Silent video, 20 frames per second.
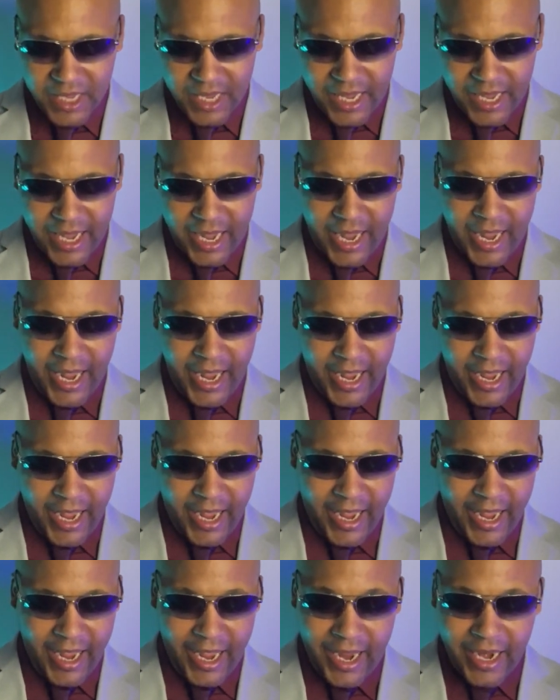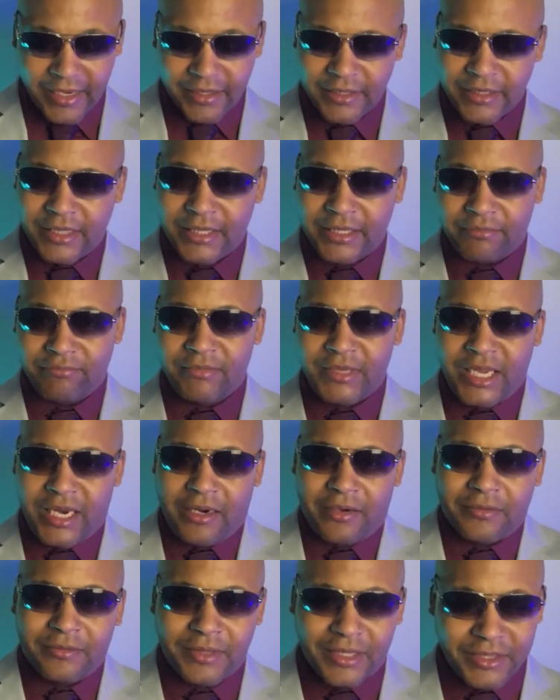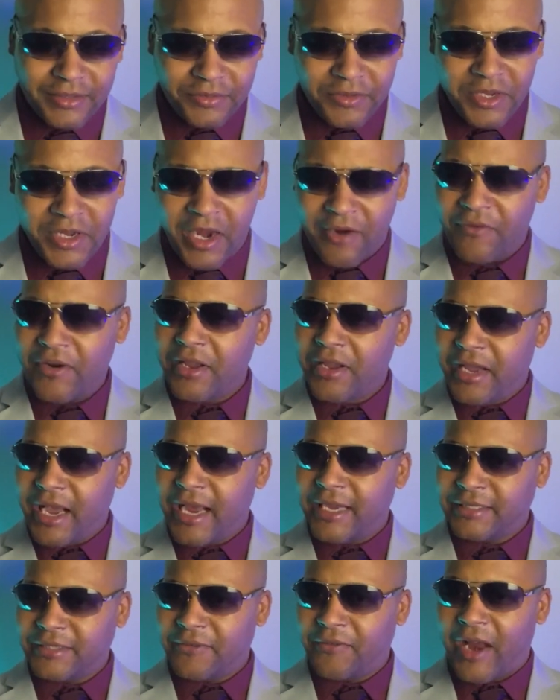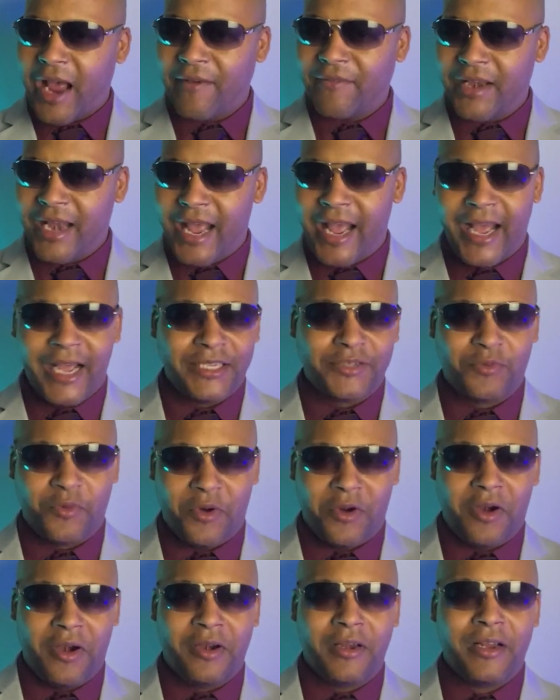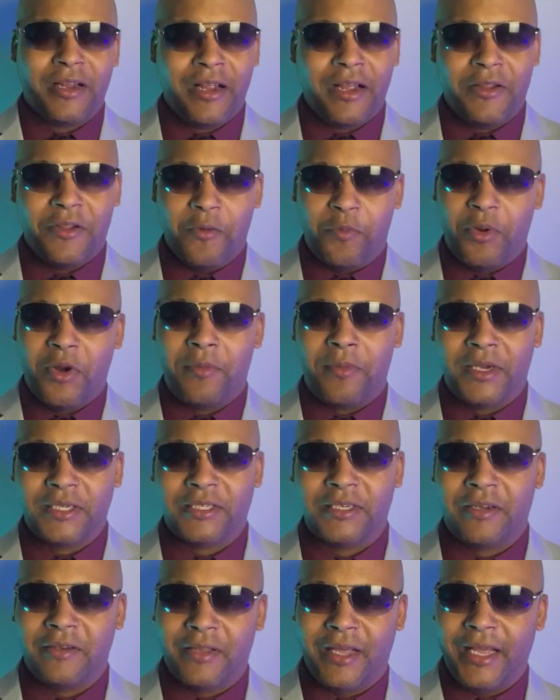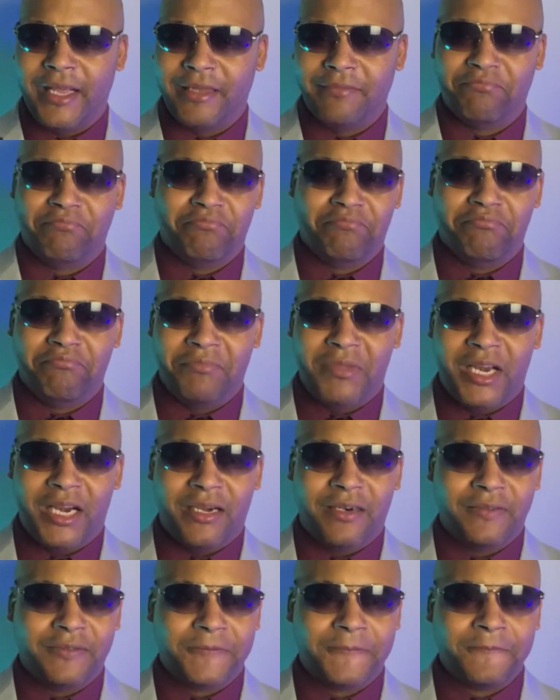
And, you know, you guys ever have an ex where you pretty much know they, you know,